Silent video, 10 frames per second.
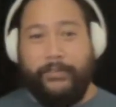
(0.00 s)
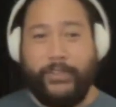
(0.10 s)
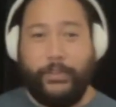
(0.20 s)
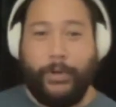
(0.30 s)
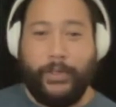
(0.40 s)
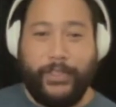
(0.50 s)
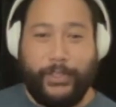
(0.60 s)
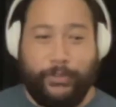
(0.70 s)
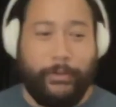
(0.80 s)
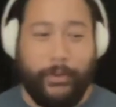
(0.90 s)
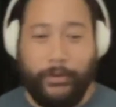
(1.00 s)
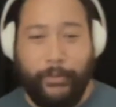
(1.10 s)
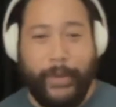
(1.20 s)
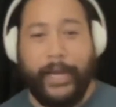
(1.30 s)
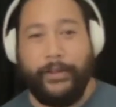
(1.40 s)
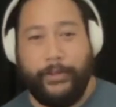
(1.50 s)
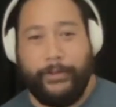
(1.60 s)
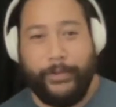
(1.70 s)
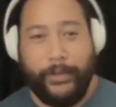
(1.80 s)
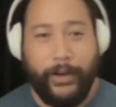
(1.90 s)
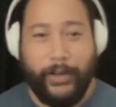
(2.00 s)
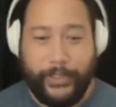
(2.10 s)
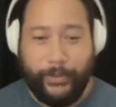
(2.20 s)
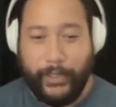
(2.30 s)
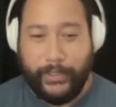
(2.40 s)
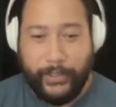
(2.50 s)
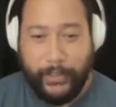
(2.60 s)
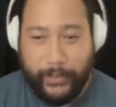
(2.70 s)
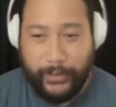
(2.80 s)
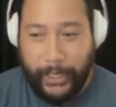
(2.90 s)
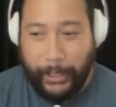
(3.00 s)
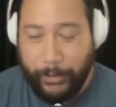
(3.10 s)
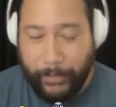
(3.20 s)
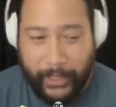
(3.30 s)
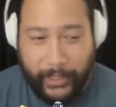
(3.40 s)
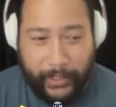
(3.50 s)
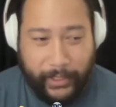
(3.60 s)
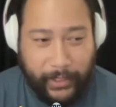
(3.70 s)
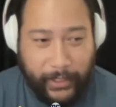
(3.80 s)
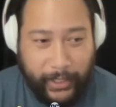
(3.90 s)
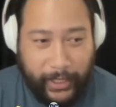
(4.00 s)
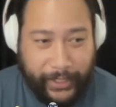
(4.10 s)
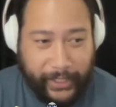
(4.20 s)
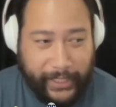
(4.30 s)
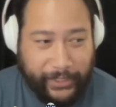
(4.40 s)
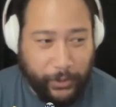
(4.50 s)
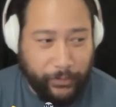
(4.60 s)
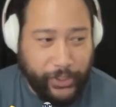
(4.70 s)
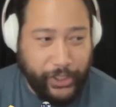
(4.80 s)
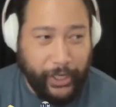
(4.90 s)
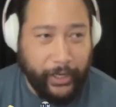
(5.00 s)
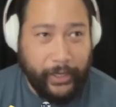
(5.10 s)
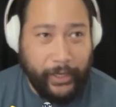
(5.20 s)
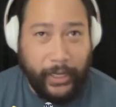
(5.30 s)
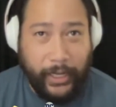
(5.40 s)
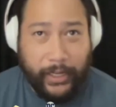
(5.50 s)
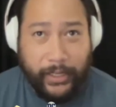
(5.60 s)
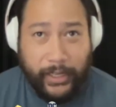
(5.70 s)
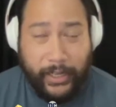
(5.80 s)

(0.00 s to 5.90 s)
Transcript: there's a person in trouble no matter the the cause he wants to to help them and i think i think that's sort of shared uh